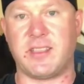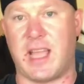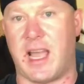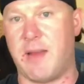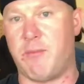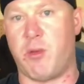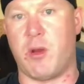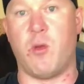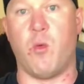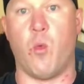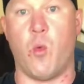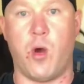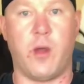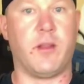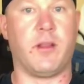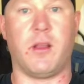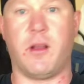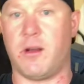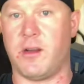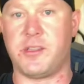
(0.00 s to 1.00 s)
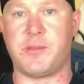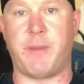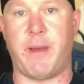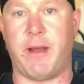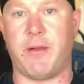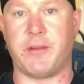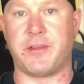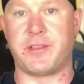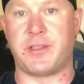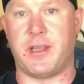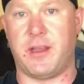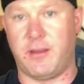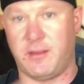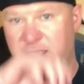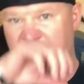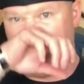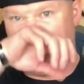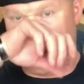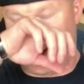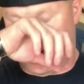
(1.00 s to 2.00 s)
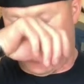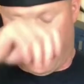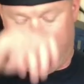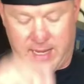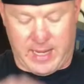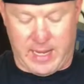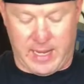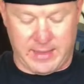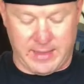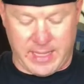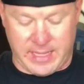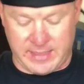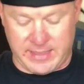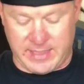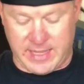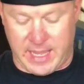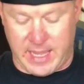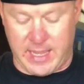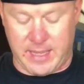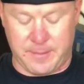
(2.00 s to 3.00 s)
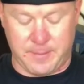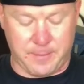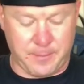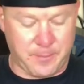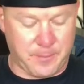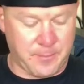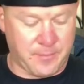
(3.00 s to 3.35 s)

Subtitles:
I bring one large power cell, and that's that.